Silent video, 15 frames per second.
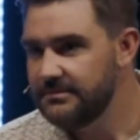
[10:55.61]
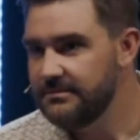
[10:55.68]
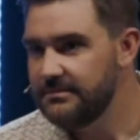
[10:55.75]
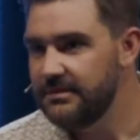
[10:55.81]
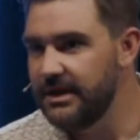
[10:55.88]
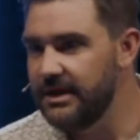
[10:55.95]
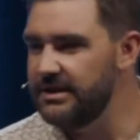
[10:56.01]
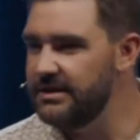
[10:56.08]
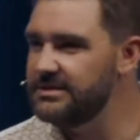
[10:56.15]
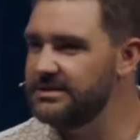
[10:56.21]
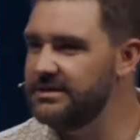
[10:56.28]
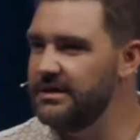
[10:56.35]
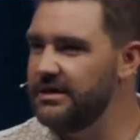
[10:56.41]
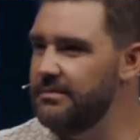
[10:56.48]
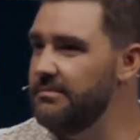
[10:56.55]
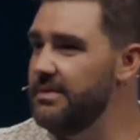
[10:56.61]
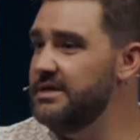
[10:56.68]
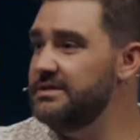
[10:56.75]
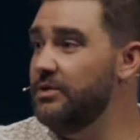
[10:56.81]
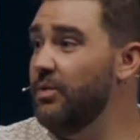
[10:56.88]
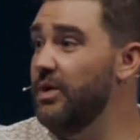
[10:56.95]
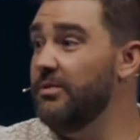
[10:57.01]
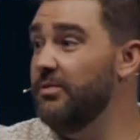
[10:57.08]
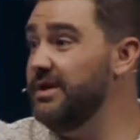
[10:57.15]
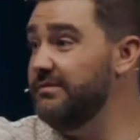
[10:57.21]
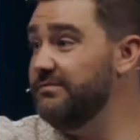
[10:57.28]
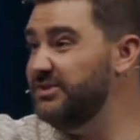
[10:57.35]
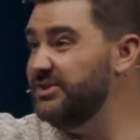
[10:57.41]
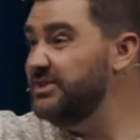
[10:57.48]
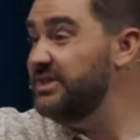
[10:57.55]
And he does it in an amazing way, but we never
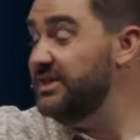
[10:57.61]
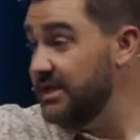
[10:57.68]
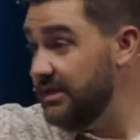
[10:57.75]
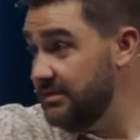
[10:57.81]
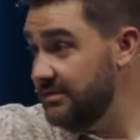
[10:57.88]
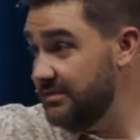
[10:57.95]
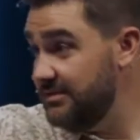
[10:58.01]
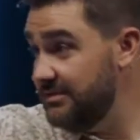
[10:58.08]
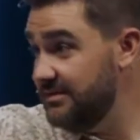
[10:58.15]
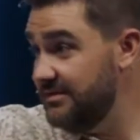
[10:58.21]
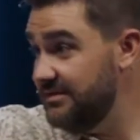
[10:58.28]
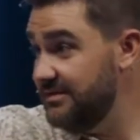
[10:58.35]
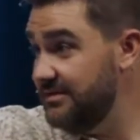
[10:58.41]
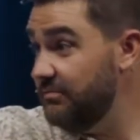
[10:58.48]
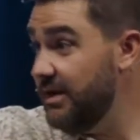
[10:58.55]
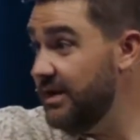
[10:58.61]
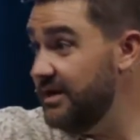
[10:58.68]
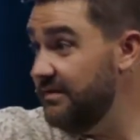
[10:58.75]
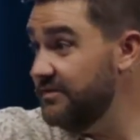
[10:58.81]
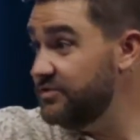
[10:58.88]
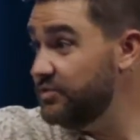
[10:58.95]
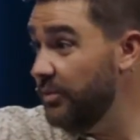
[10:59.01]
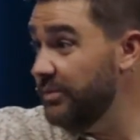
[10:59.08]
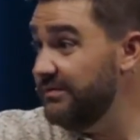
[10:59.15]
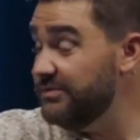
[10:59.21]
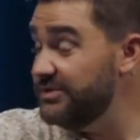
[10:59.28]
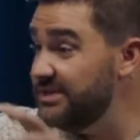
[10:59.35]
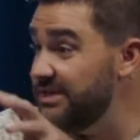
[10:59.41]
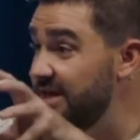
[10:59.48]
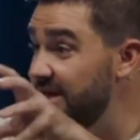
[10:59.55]
see it. Right in the story. We never
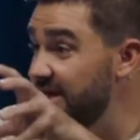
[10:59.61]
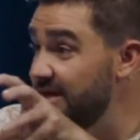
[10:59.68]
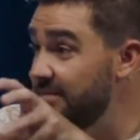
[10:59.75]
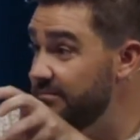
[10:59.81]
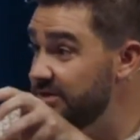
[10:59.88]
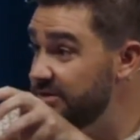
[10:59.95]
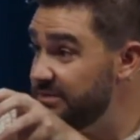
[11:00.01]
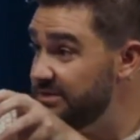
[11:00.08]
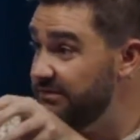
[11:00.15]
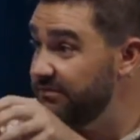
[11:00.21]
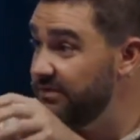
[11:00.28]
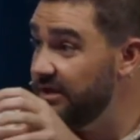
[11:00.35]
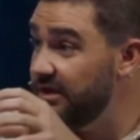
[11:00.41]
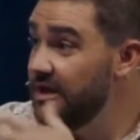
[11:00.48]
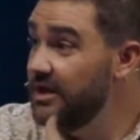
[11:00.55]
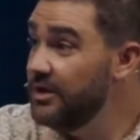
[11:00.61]
see him specifically.